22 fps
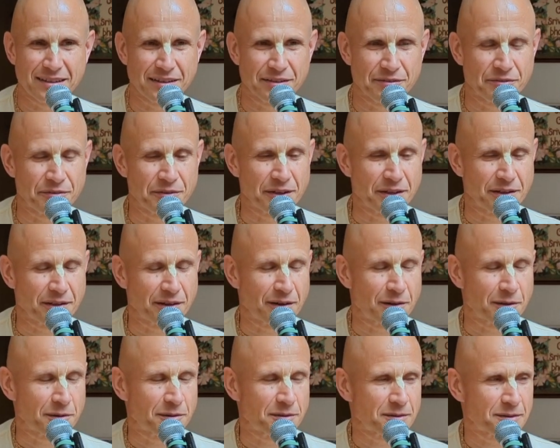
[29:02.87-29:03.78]
if we
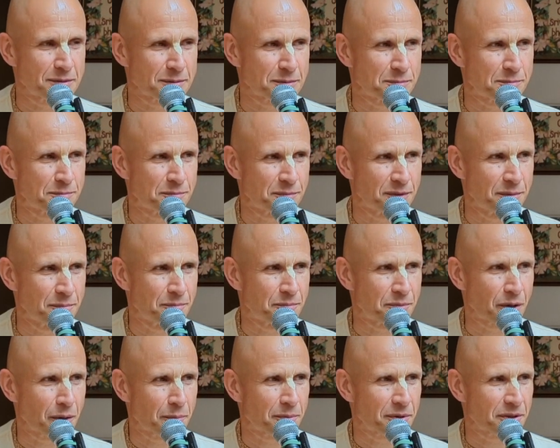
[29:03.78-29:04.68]
are in
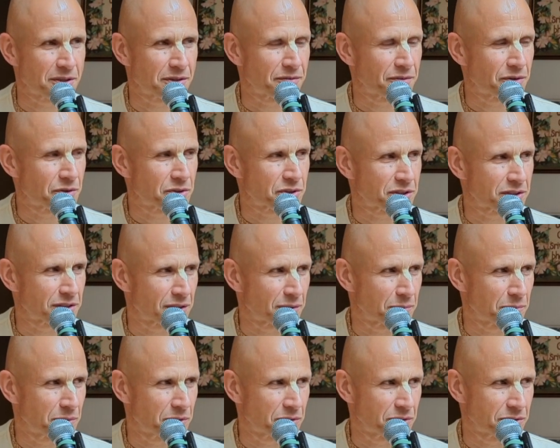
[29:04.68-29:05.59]
proper devotional
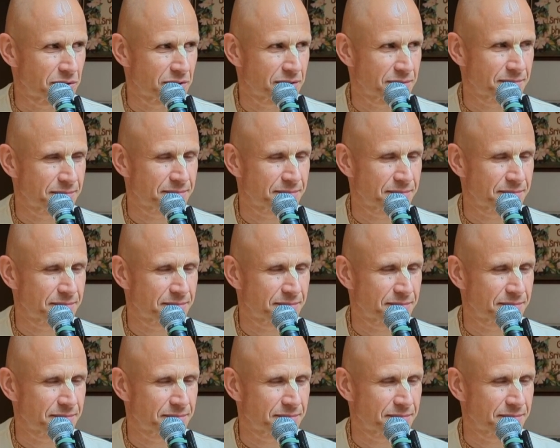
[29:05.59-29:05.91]
mood,